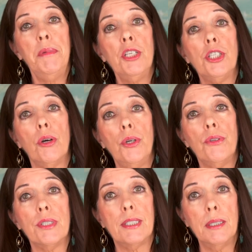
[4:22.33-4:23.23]
me show you
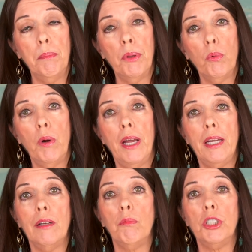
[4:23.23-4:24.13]
the simple
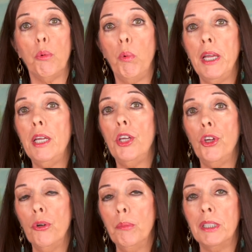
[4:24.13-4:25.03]
way in which we
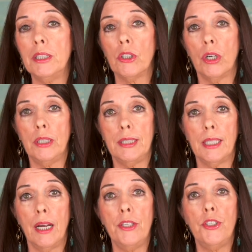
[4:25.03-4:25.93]
humans are
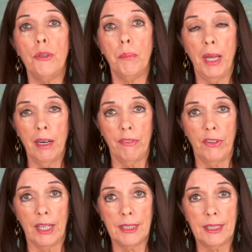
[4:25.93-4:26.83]
designed to
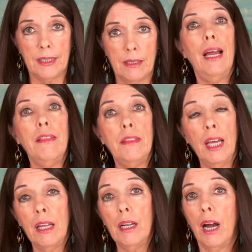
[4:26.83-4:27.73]
manifest, and
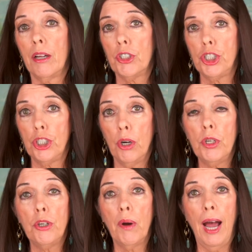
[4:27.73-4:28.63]
then I'll show
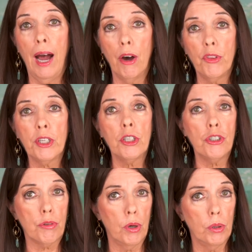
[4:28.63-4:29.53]
you how the
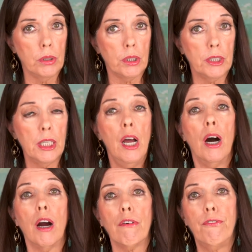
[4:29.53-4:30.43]
controllers
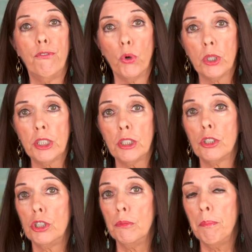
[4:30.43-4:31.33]
are
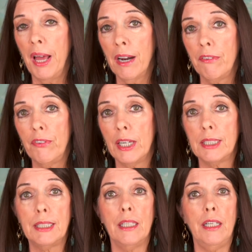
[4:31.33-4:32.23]
forced to
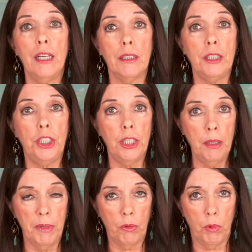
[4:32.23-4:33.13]
manifest in
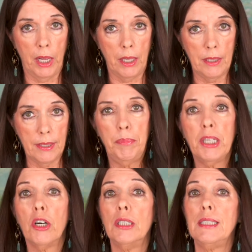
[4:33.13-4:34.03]
illegitimate ways
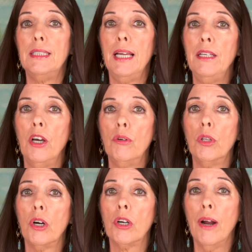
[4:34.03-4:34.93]
because they no
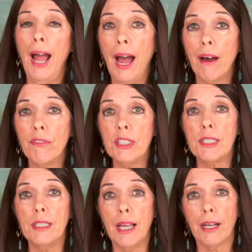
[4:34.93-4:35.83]
longer have
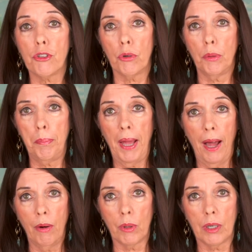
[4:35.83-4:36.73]
this natural
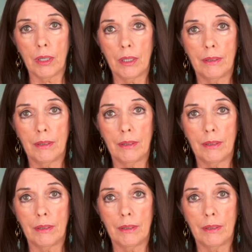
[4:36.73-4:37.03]
power.